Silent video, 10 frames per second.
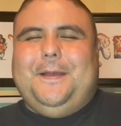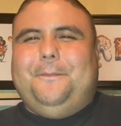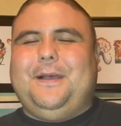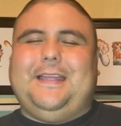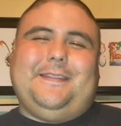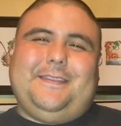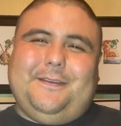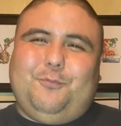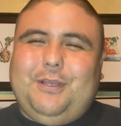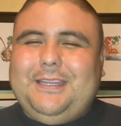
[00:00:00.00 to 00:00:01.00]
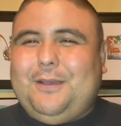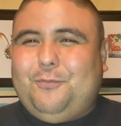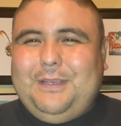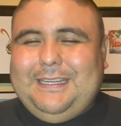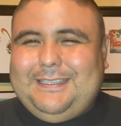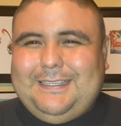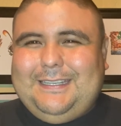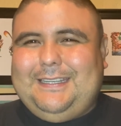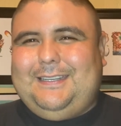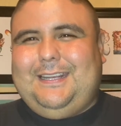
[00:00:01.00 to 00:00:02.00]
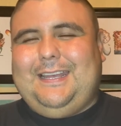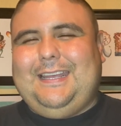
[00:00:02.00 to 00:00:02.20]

But the one that we did,